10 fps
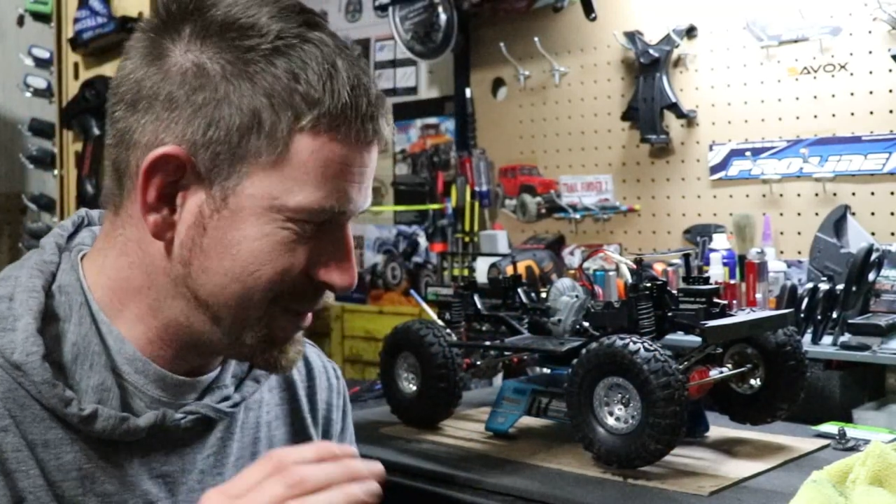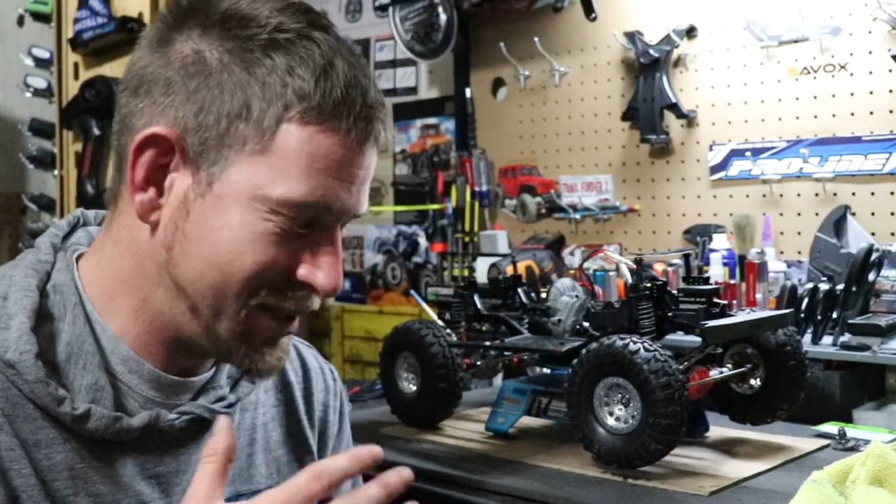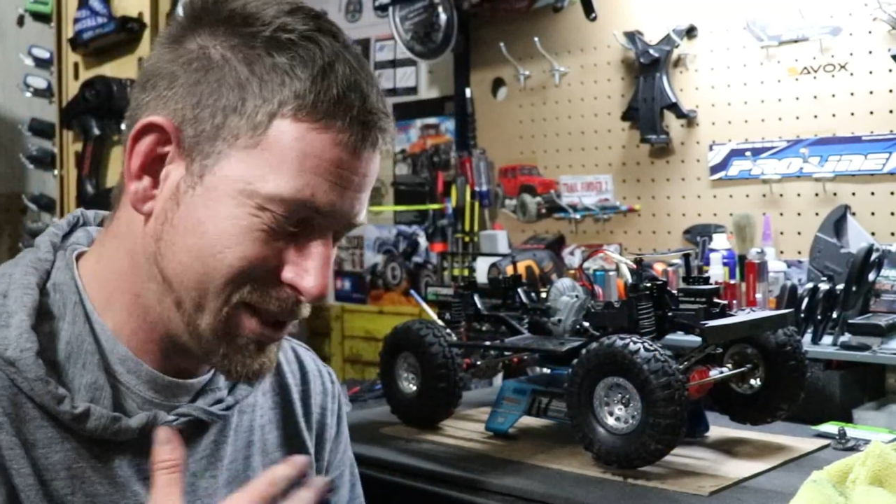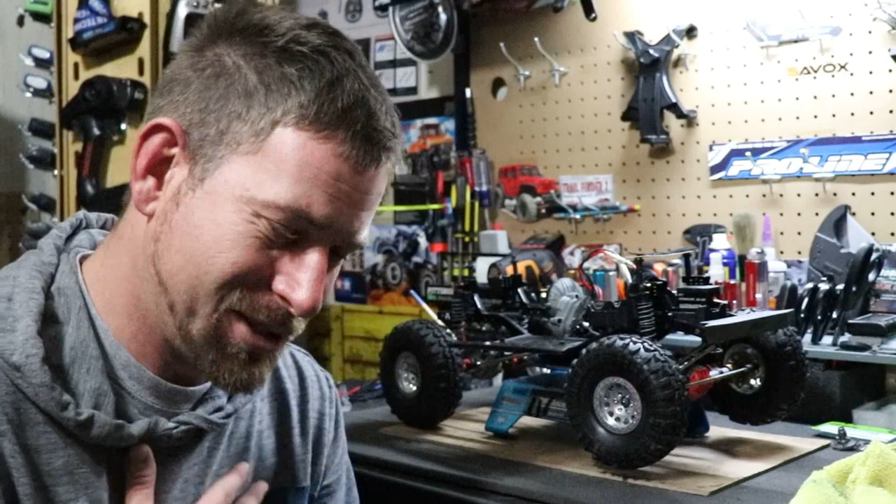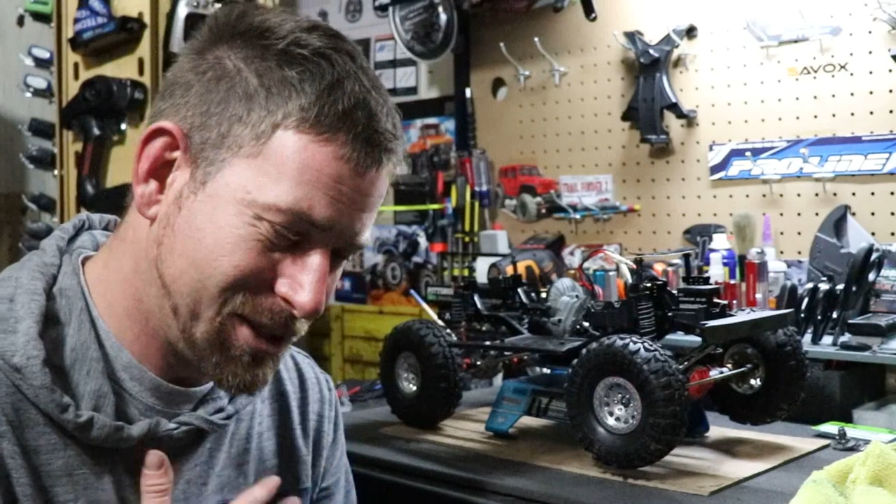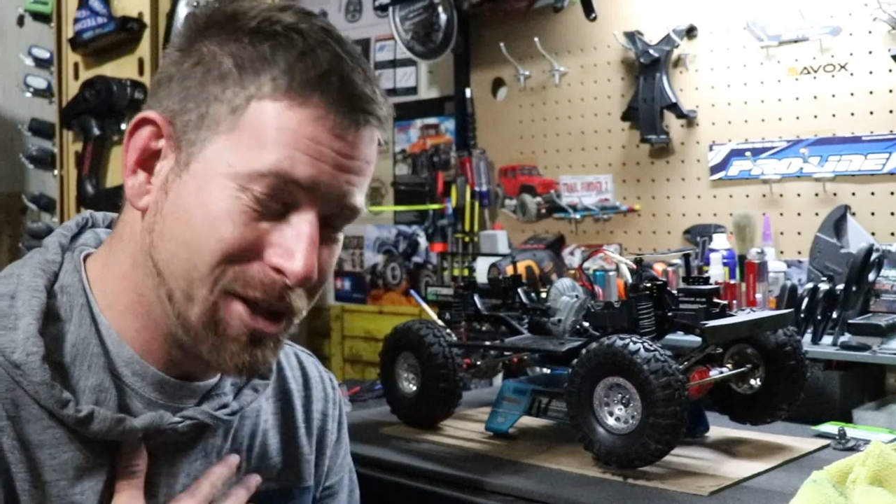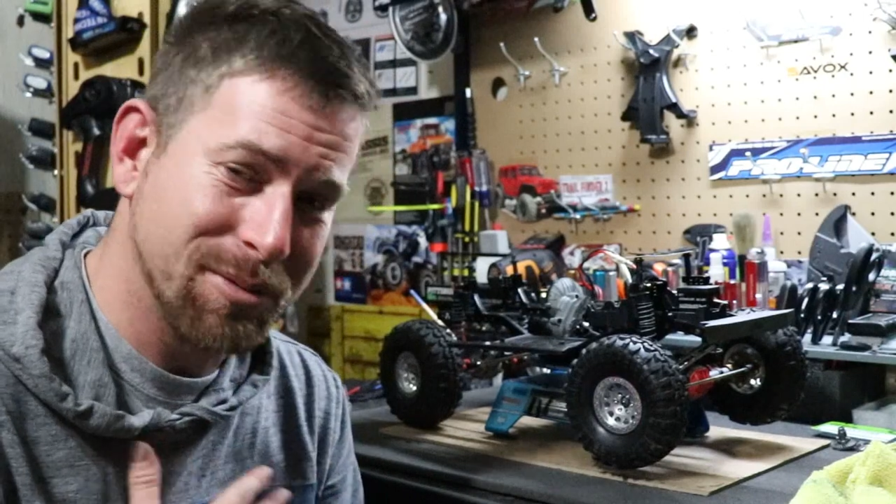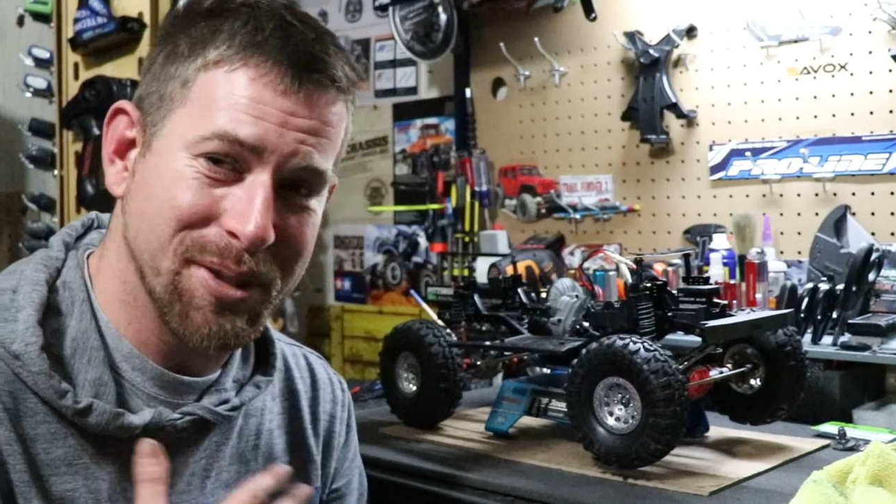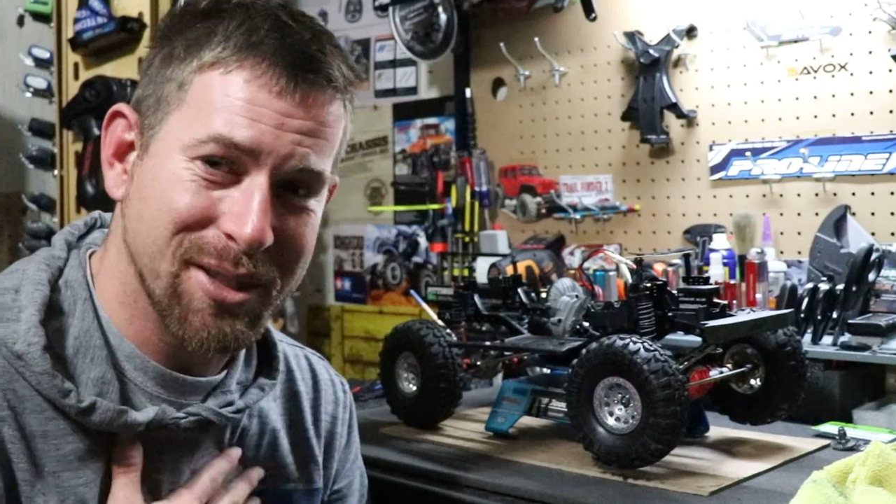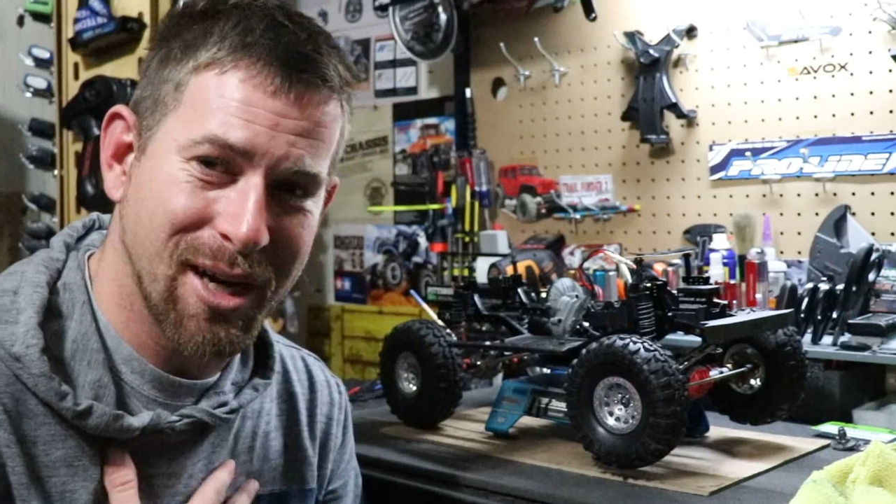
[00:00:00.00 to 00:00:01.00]

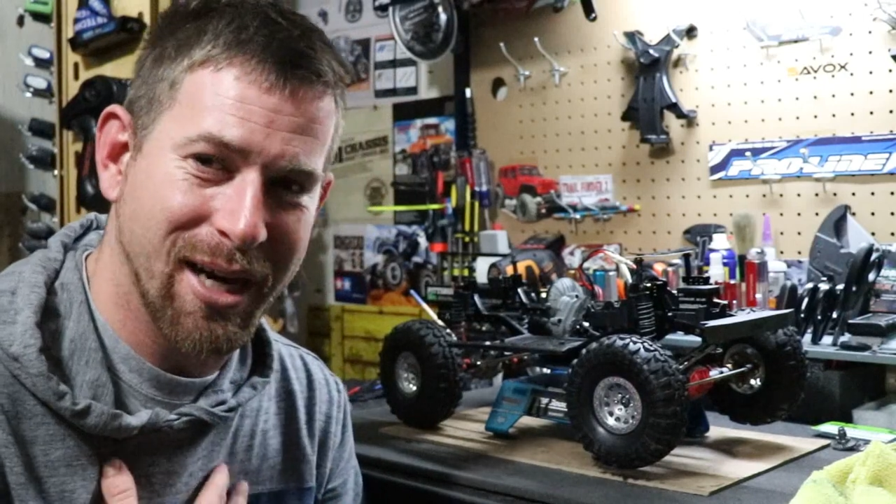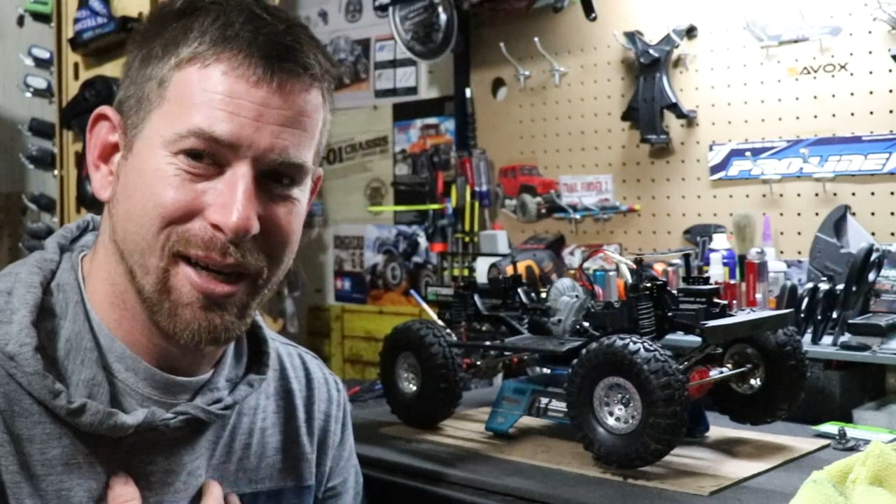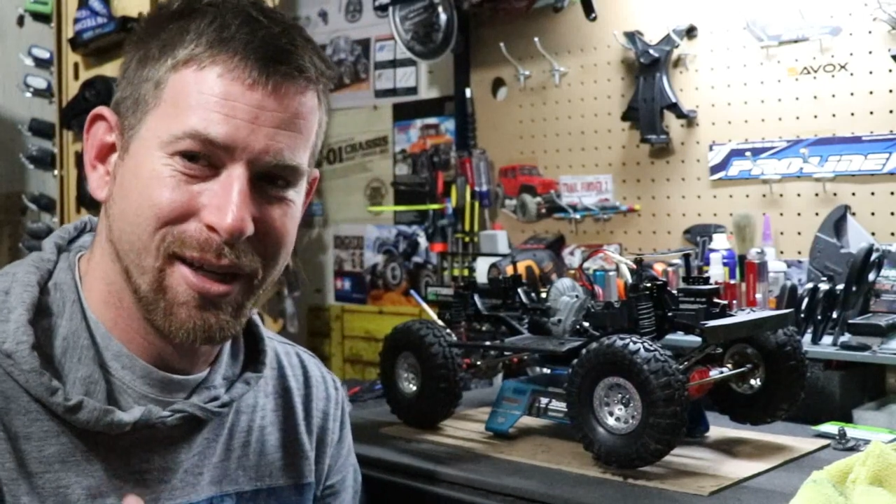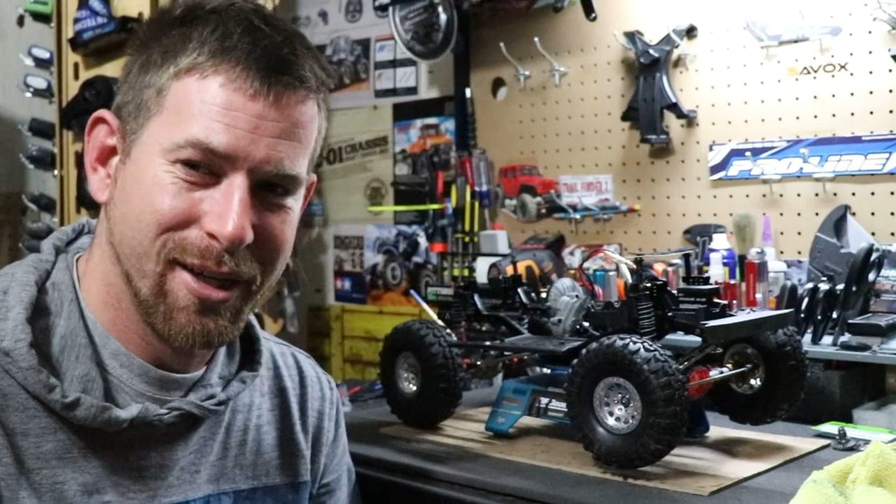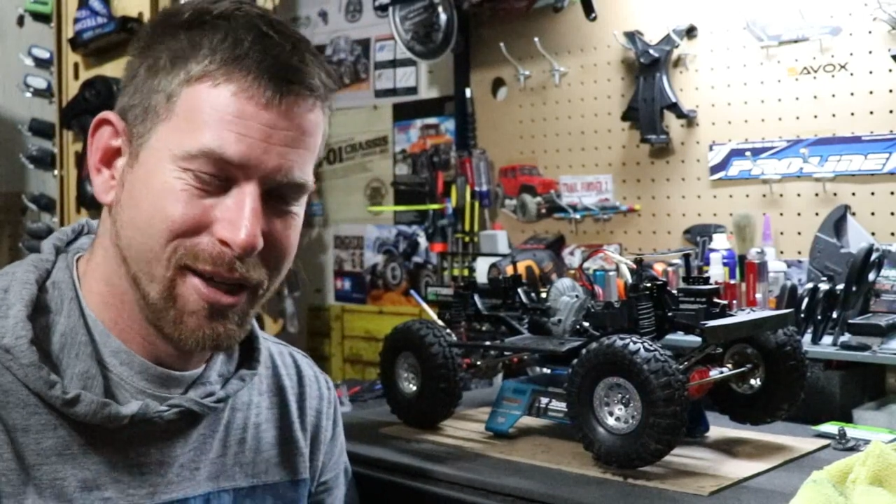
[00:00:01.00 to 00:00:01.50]
Excuse me, sorry.